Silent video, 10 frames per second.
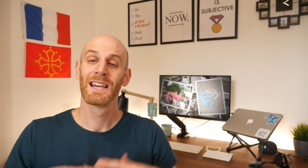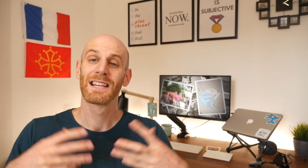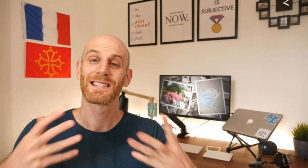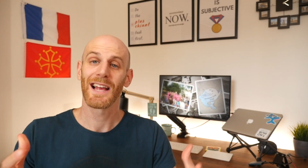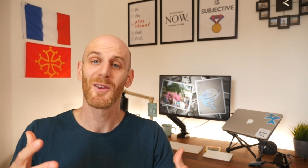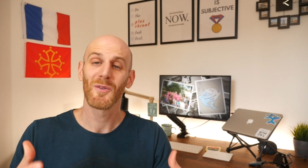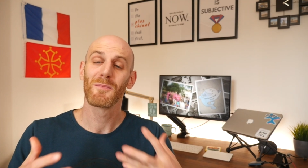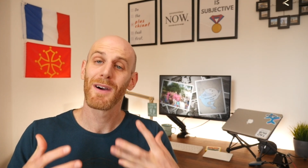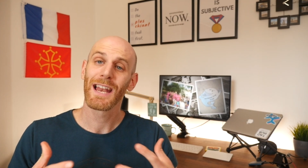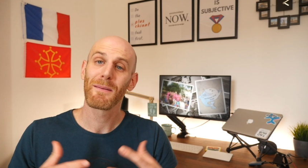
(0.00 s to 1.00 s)
Salut,
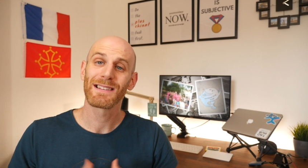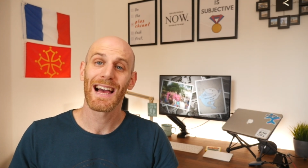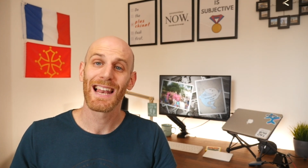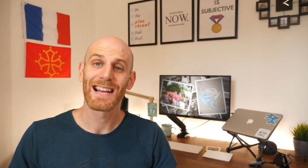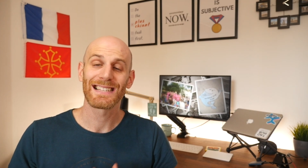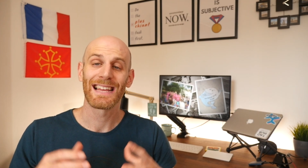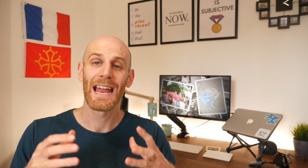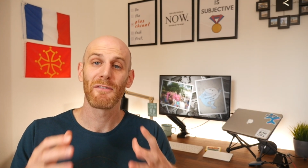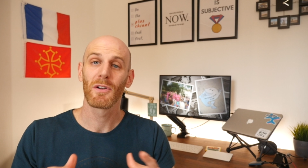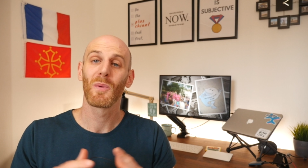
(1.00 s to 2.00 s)
my name is Alex, and
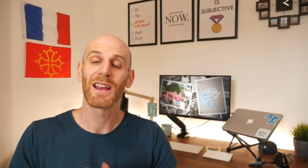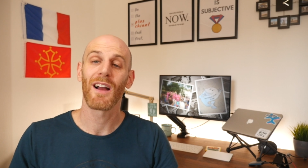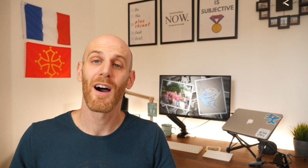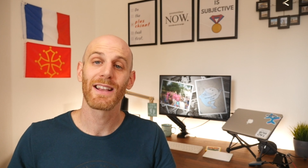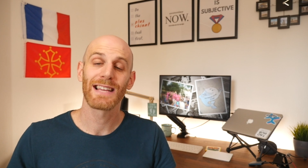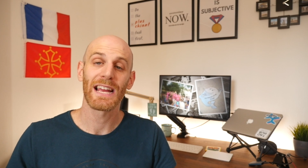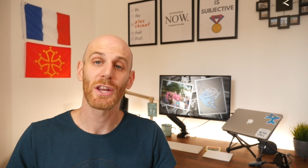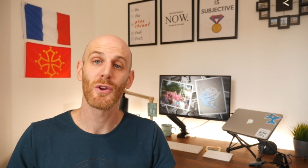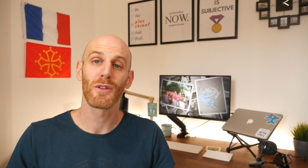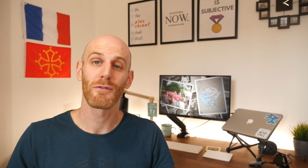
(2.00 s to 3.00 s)
every week I
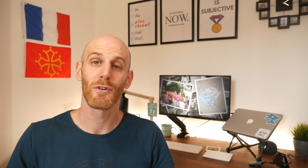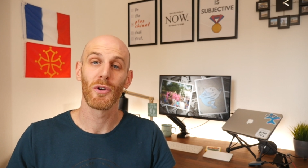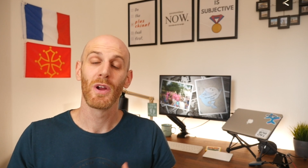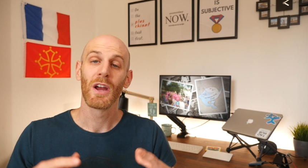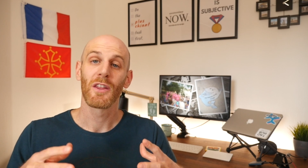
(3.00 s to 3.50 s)
take you through